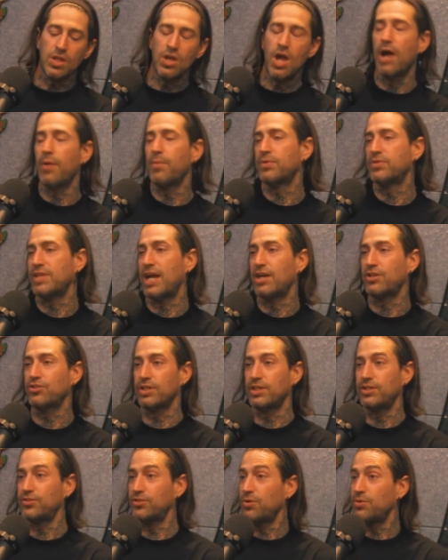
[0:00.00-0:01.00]
I was
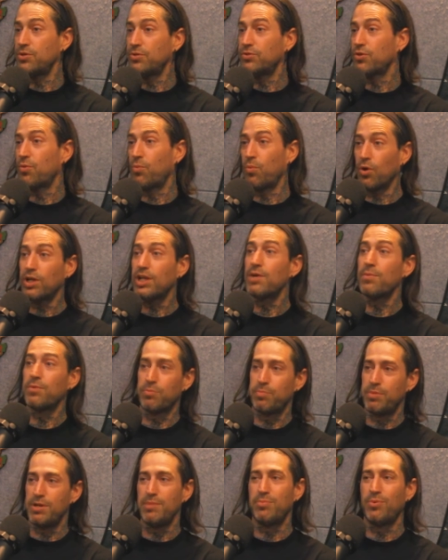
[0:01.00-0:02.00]
actually so used to working
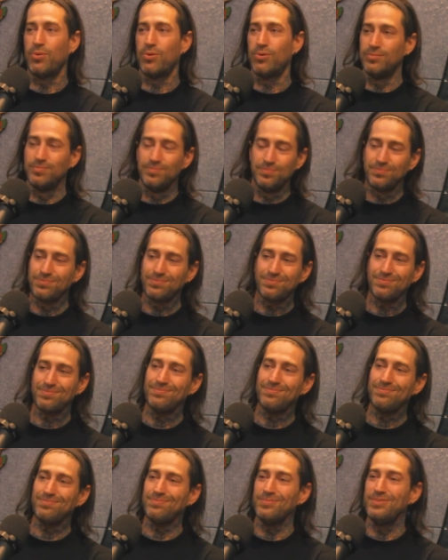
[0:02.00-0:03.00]
with people,
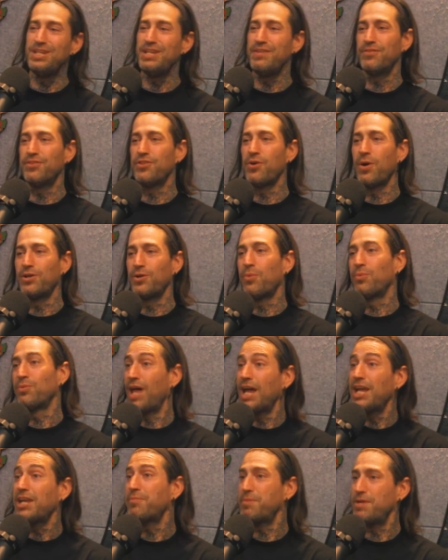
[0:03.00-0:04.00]
even though I don't
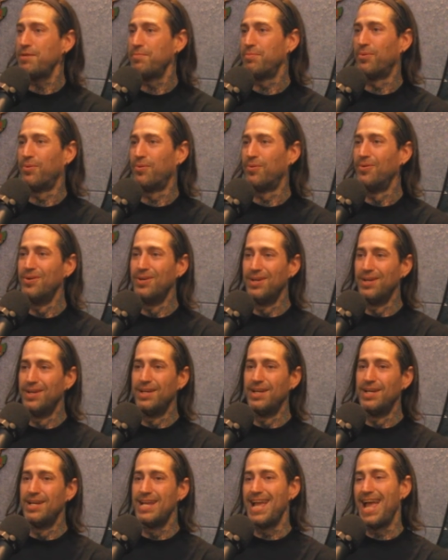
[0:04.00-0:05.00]
like people. Right.
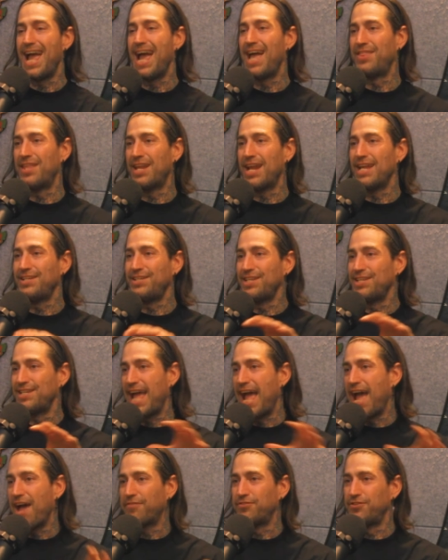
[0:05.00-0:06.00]
And then I didn't
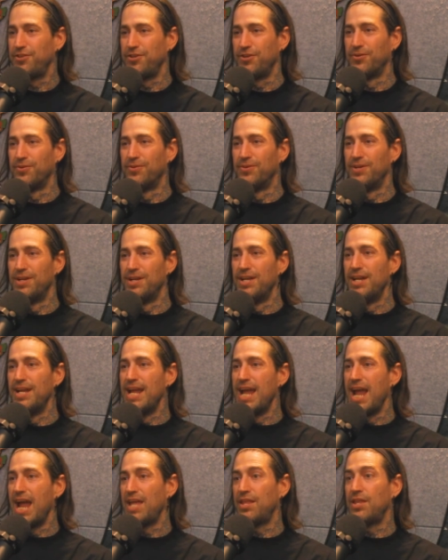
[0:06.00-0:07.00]
have to.
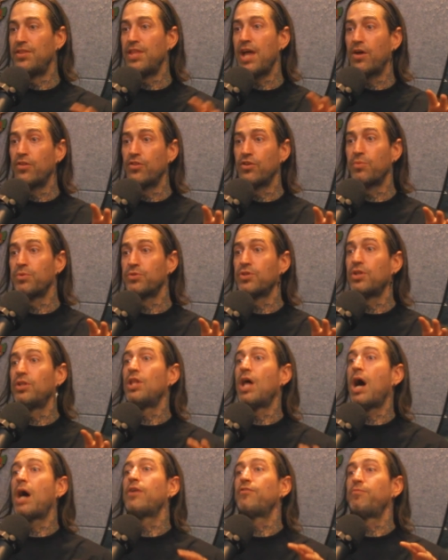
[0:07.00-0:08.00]
And then now there was a
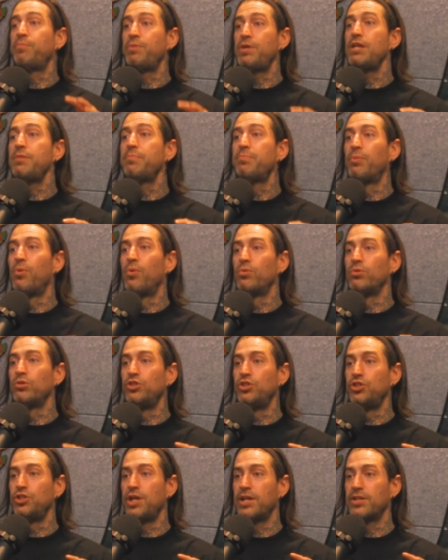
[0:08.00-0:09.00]
lot of people
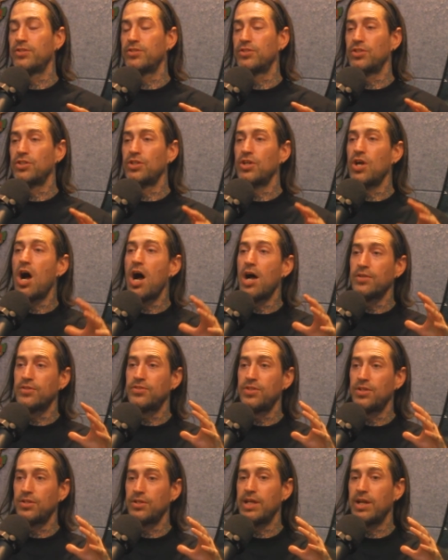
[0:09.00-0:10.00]
just
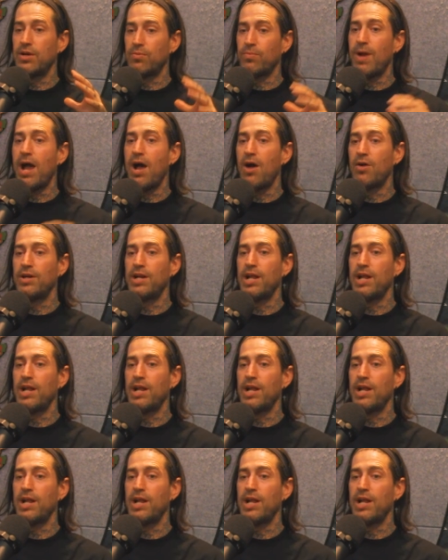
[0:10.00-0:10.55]
constantly around.